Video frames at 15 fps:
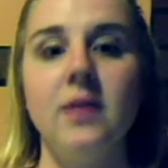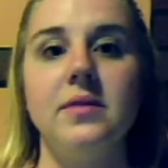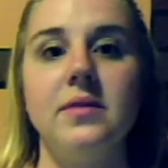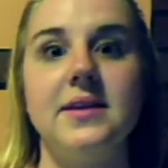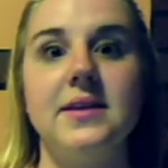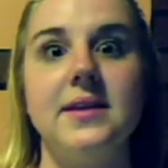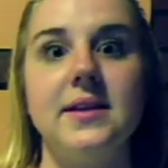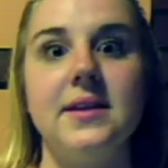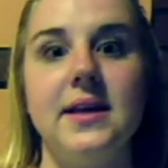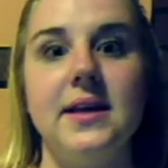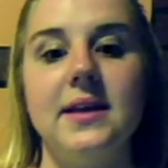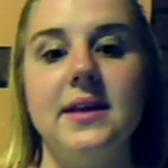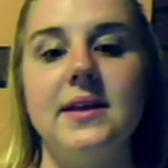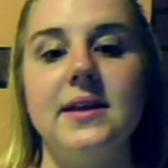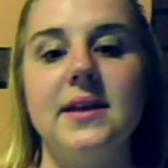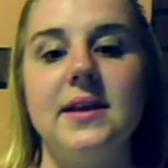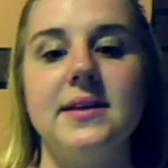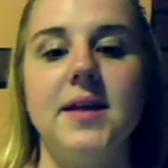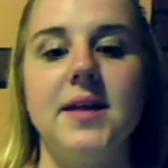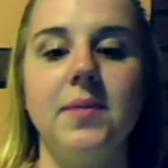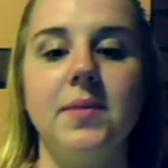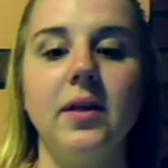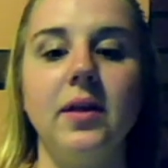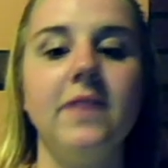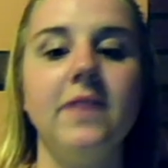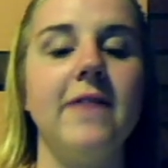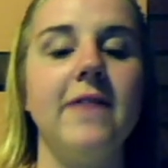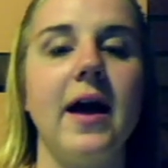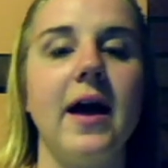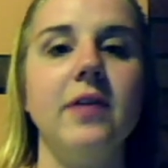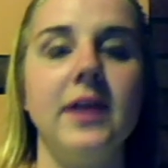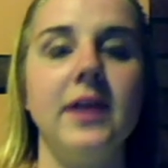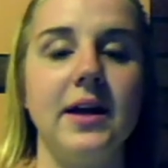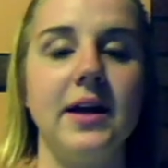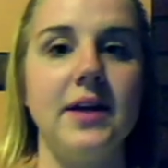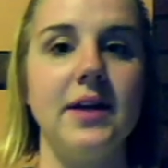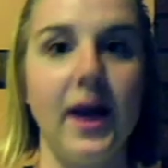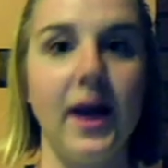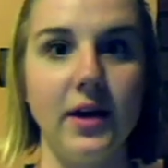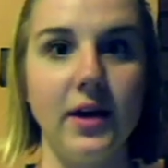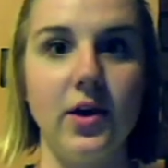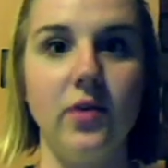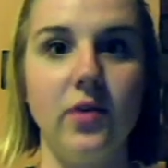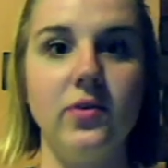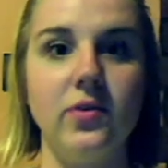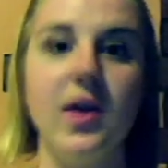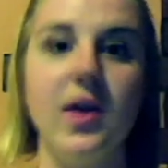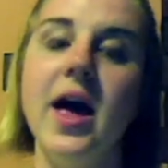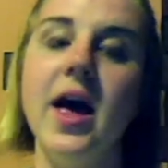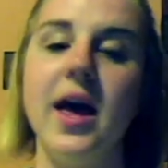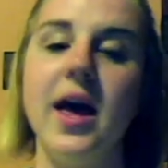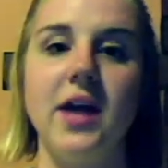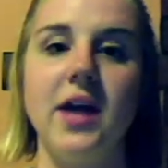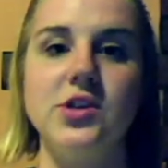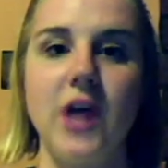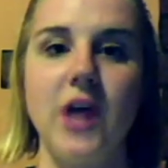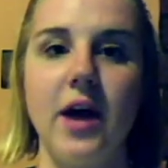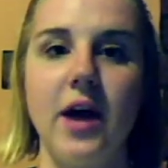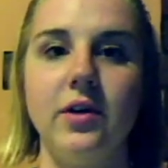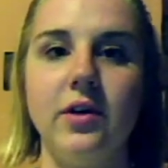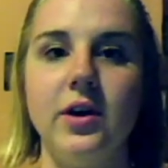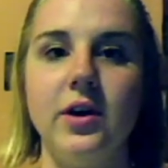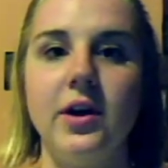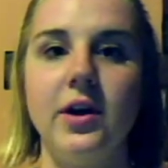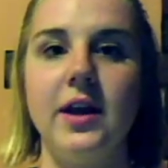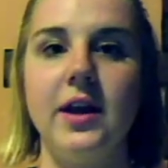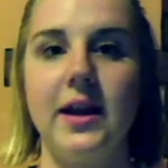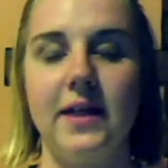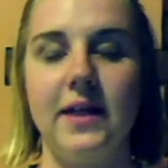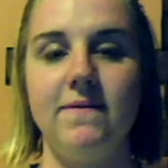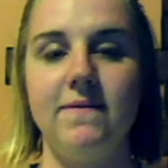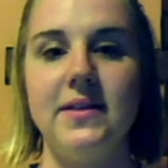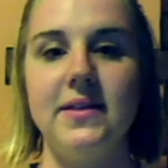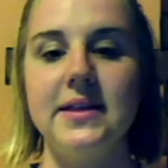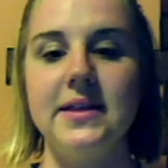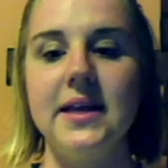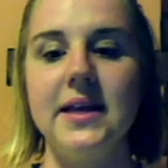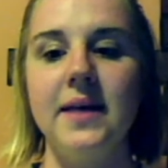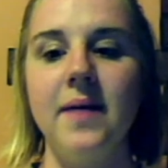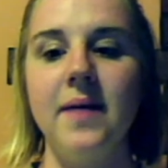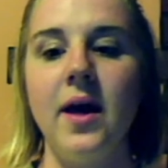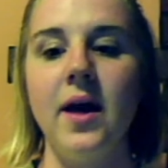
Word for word: This disease is typically found and diagnosed in childhood and infancy,